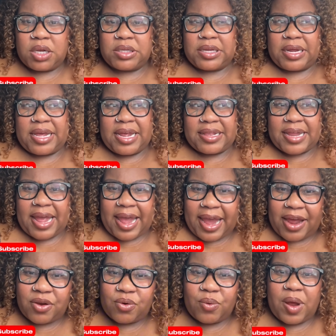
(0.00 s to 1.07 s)
kick the
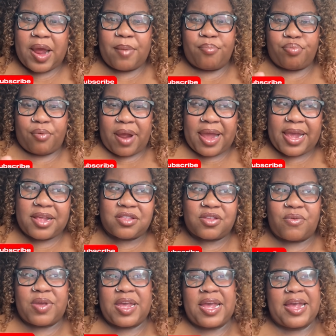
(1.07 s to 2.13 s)
handle and break it
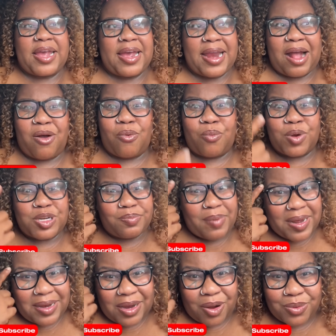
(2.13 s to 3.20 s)
so he could get out, which
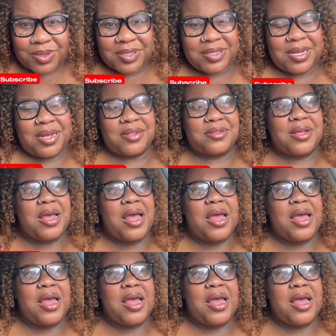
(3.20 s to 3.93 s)
make no sense.